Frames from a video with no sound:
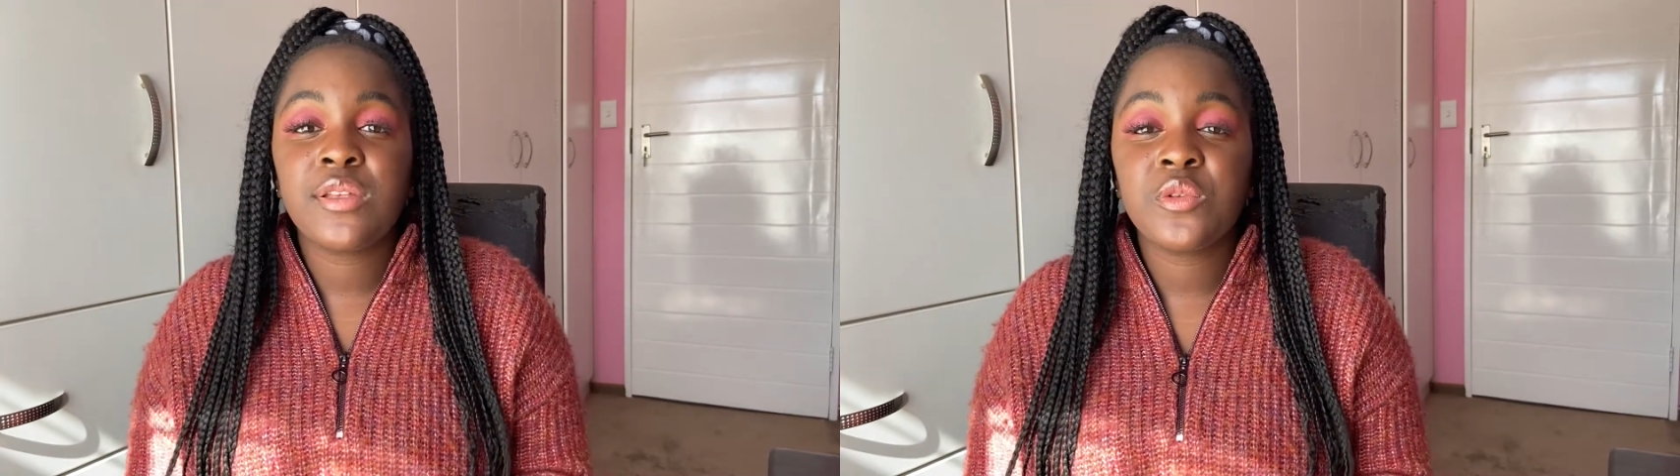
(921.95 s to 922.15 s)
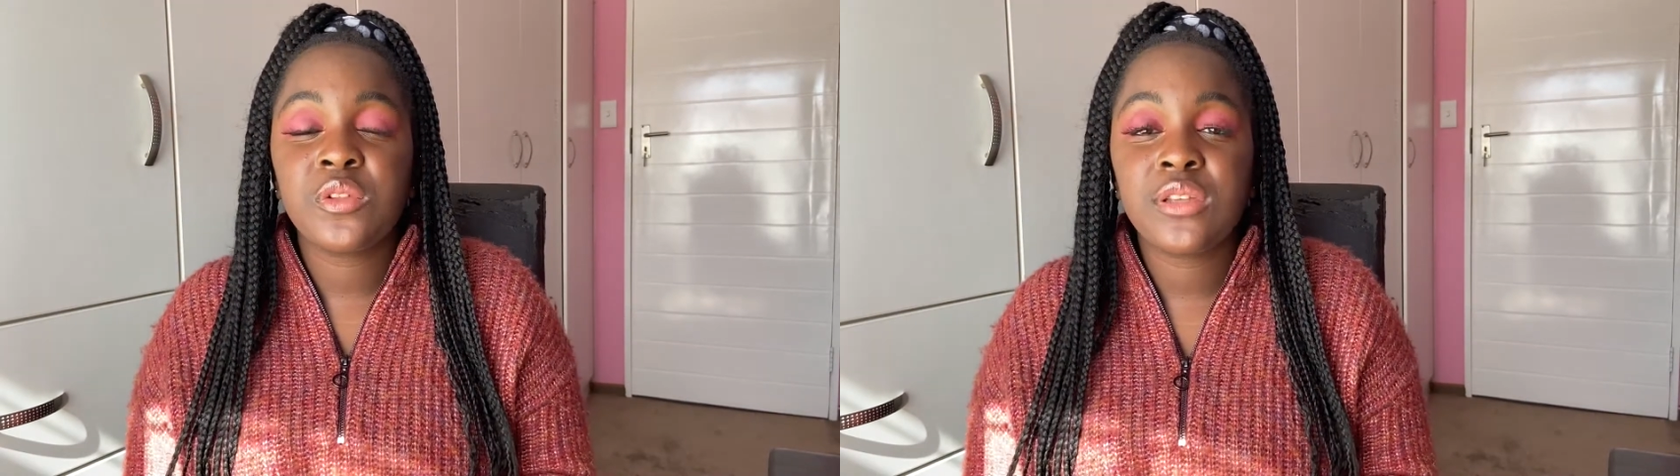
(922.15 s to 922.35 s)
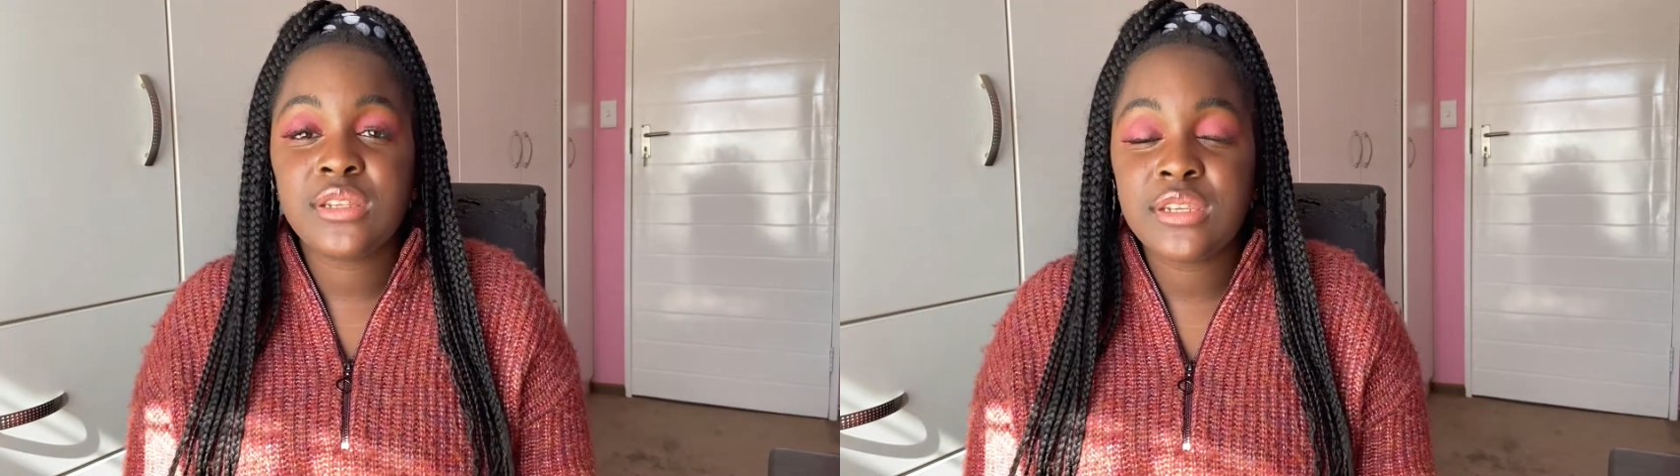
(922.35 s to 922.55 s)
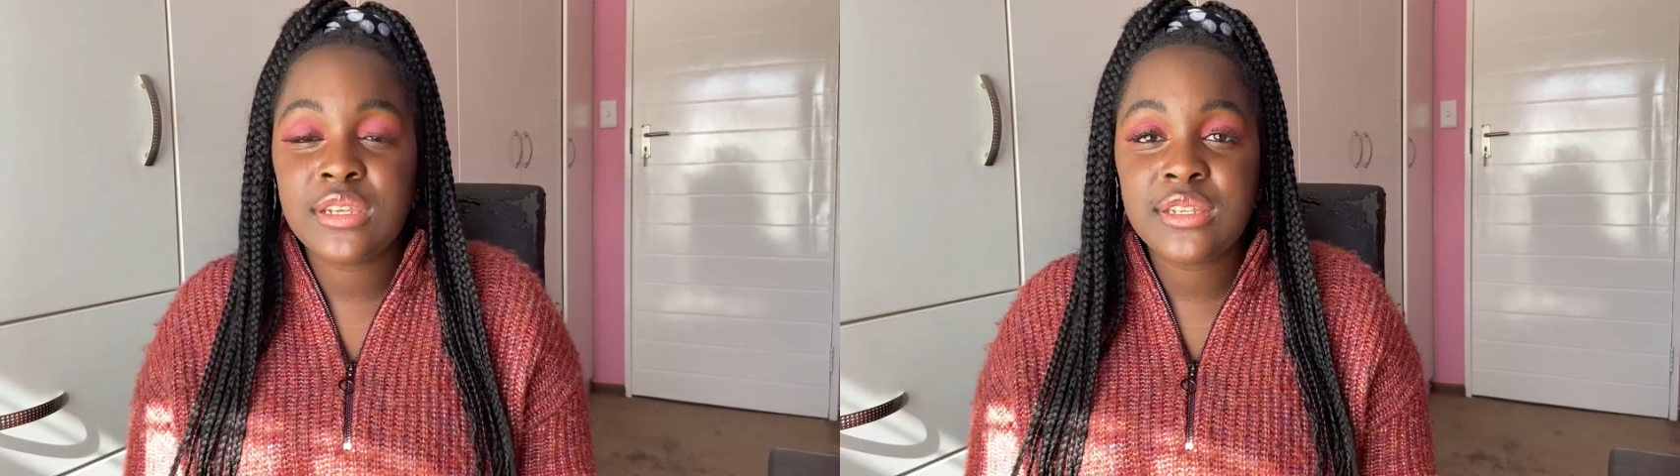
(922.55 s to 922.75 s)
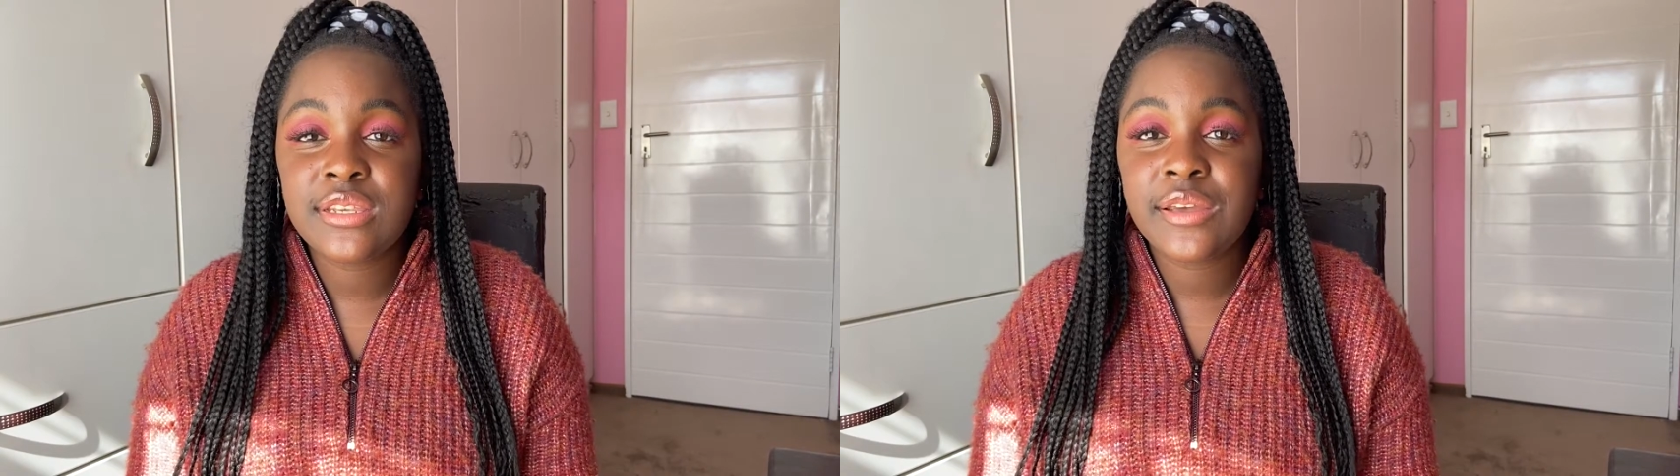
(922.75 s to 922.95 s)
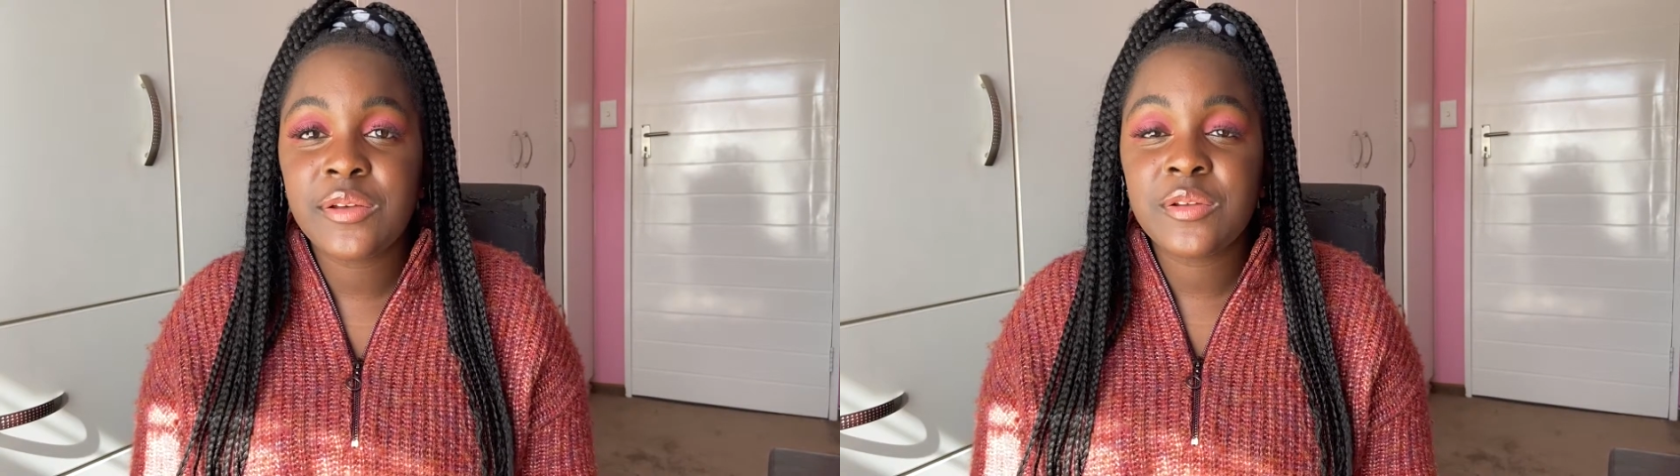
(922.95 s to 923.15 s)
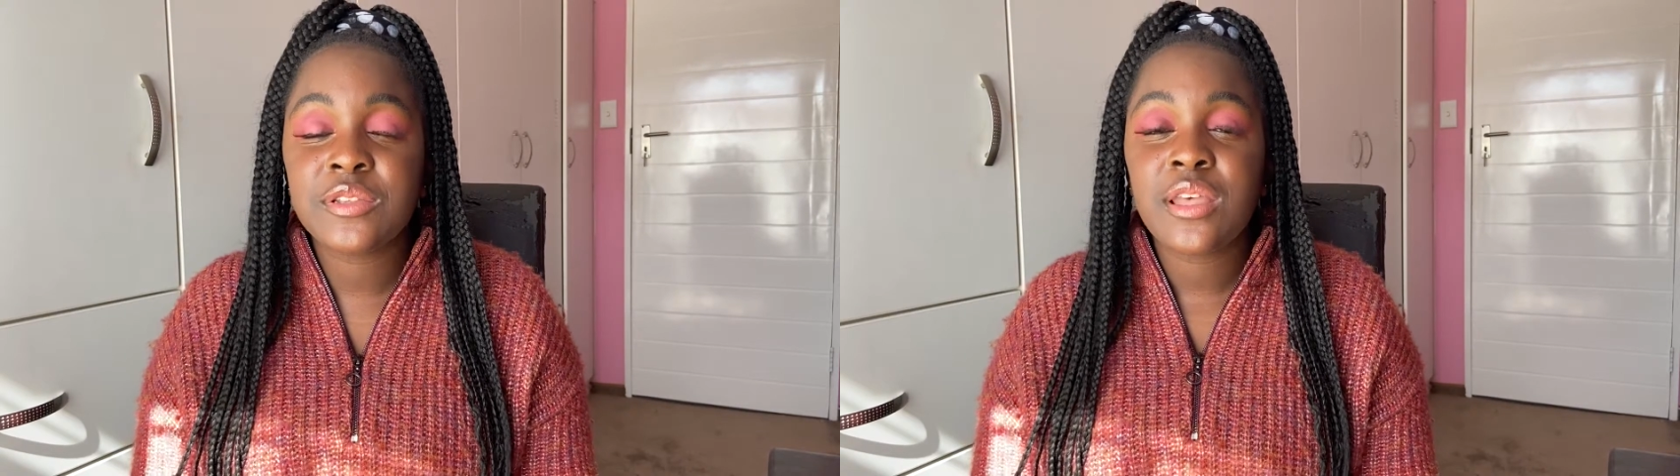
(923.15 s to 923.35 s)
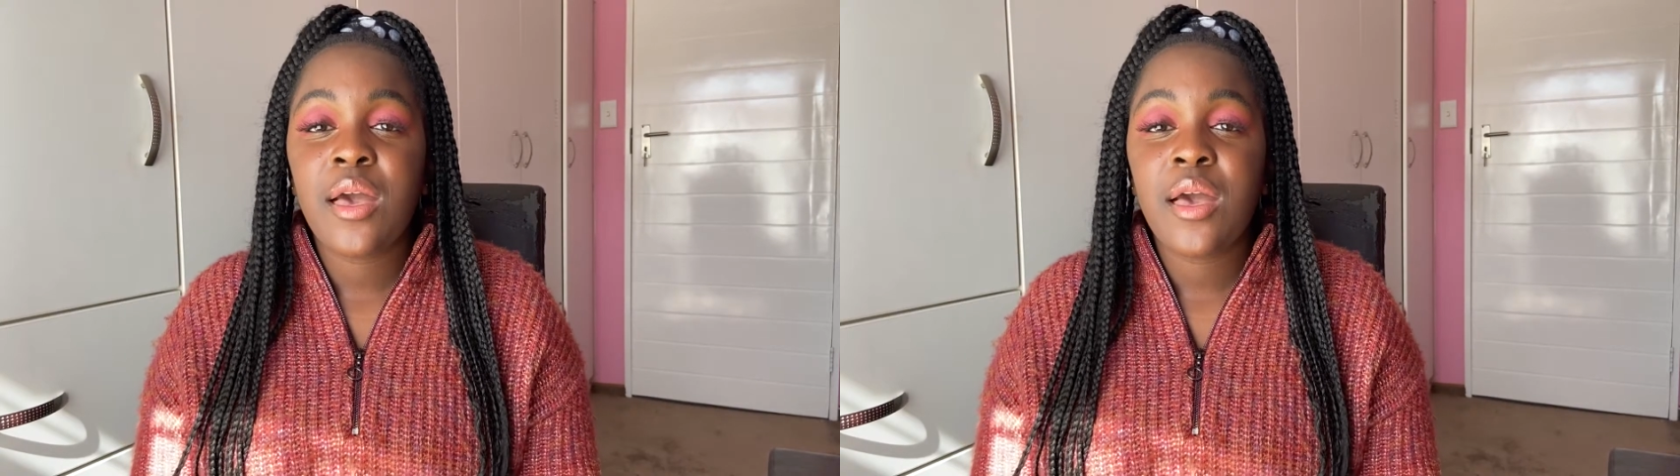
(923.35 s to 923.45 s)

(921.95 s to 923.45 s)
all the details,